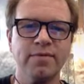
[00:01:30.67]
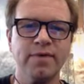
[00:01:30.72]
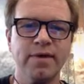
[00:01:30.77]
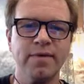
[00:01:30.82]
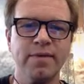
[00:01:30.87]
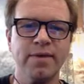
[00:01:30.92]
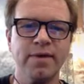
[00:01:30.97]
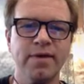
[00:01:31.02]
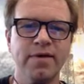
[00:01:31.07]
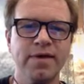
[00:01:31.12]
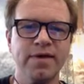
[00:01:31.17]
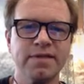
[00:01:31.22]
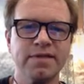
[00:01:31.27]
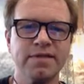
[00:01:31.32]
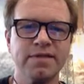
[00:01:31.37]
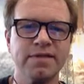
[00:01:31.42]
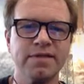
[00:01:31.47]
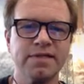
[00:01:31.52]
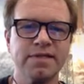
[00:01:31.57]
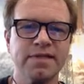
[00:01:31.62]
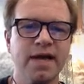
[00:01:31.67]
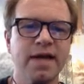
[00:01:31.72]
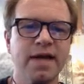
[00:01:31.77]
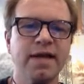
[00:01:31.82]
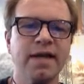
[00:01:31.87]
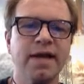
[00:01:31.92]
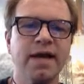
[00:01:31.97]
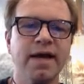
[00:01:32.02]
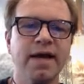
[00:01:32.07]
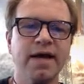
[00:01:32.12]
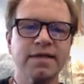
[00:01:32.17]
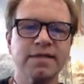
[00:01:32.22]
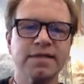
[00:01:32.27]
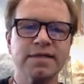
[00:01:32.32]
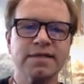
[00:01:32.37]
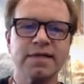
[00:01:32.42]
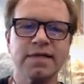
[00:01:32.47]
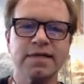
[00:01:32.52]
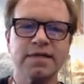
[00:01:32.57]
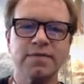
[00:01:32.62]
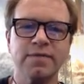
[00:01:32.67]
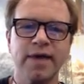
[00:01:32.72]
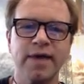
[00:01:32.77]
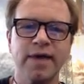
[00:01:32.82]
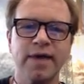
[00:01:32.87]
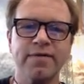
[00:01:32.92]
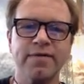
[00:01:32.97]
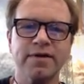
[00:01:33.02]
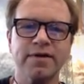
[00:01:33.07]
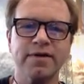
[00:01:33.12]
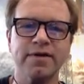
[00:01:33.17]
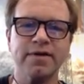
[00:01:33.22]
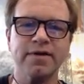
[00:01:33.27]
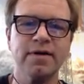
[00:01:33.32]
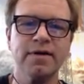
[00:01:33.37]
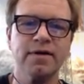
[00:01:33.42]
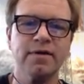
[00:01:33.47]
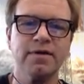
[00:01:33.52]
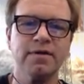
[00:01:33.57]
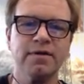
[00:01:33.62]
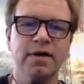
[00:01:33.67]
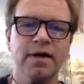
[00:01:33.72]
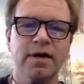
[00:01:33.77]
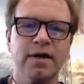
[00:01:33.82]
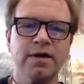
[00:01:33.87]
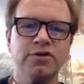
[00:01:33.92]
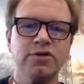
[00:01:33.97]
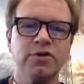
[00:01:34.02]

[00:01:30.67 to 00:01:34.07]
Oh, actually, this is kind of nice as we have it.